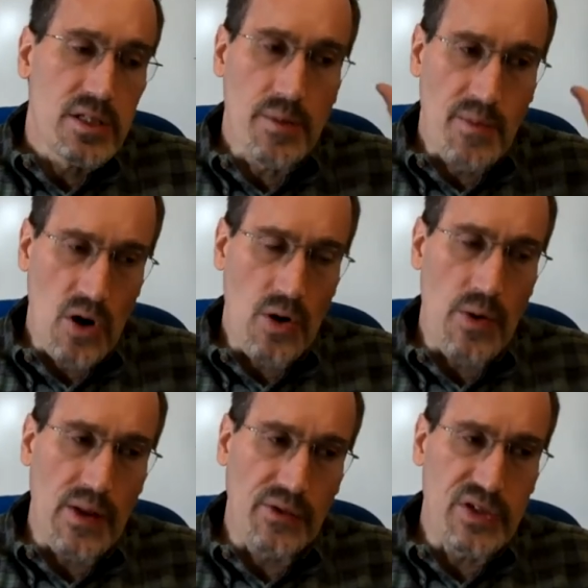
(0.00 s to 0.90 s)

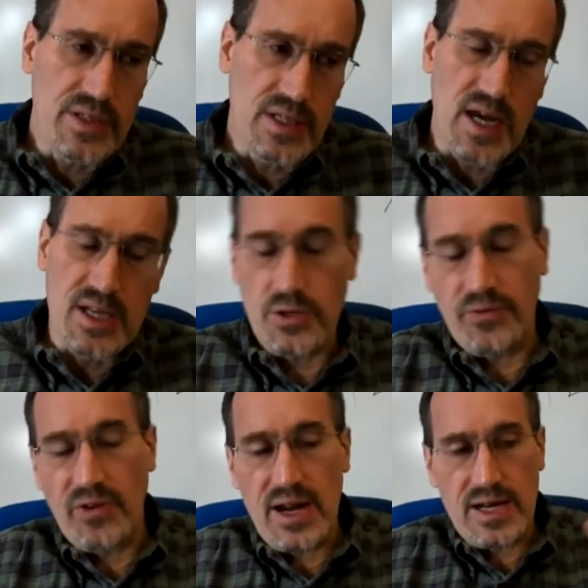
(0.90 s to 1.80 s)
Tomorrow I'll discuss, or
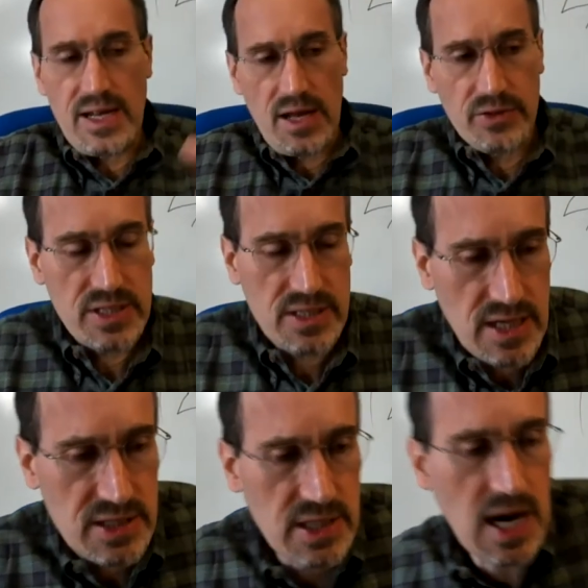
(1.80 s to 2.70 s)
Friday I'll
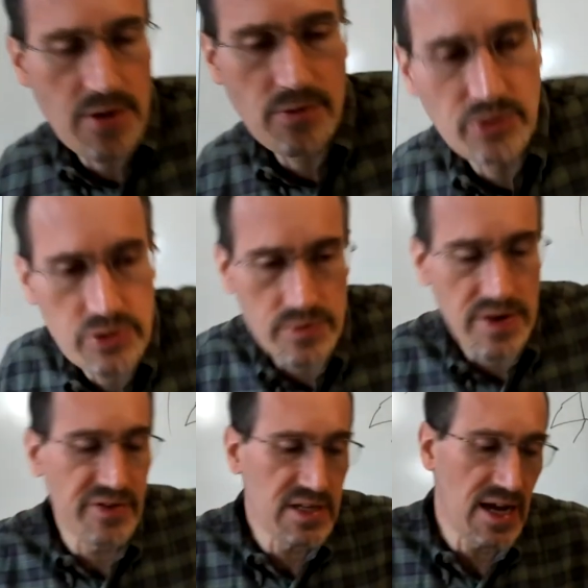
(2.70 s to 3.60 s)
discuss chiral
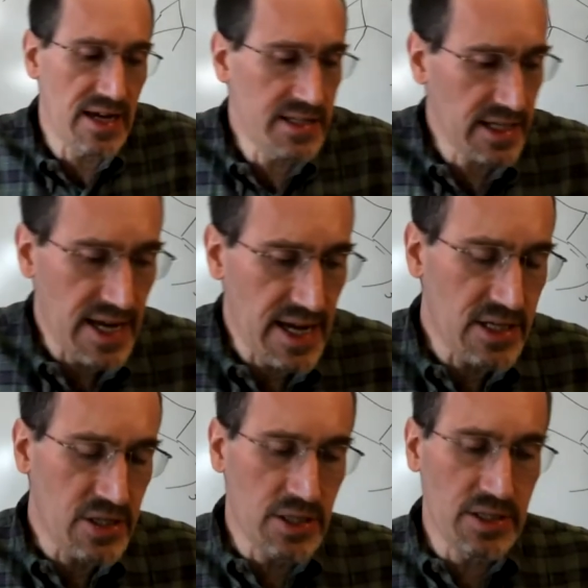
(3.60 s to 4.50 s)
derivatizing
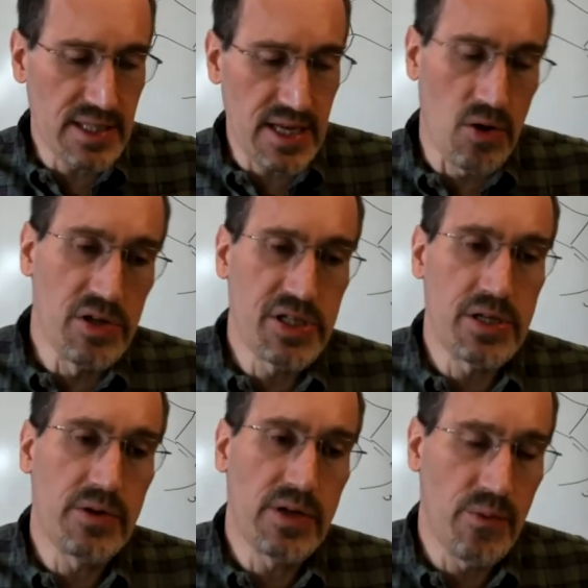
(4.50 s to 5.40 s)
agents that
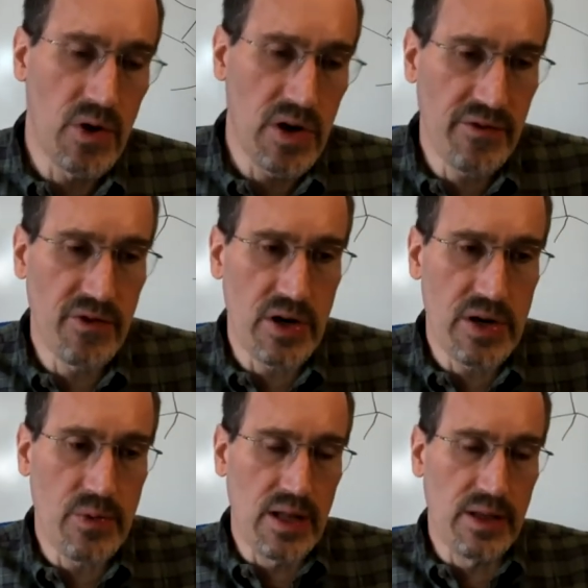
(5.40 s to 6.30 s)
also can work
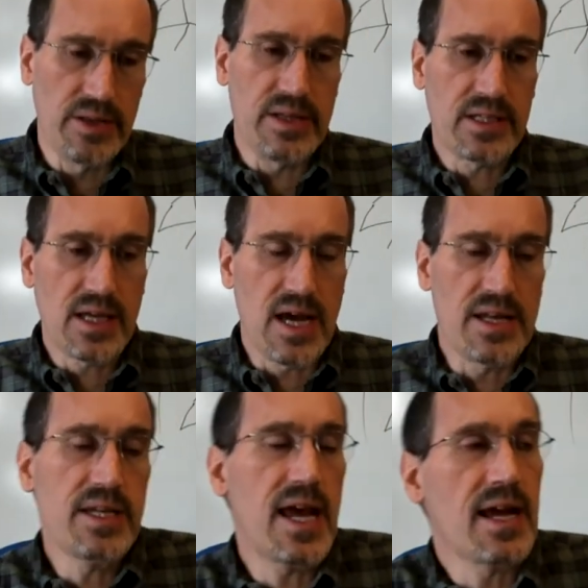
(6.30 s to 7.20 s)
very well in this
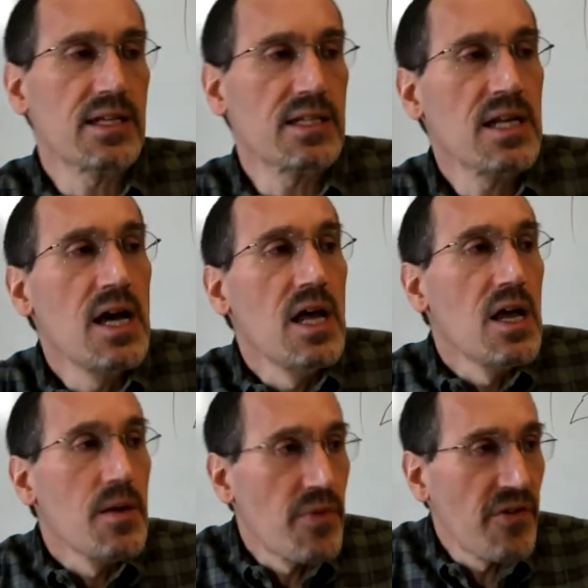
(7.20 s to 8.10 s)
context.
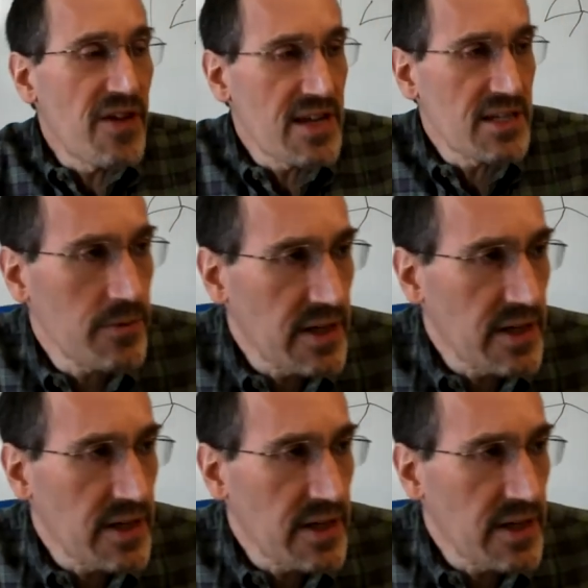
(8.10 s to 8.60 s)
Professor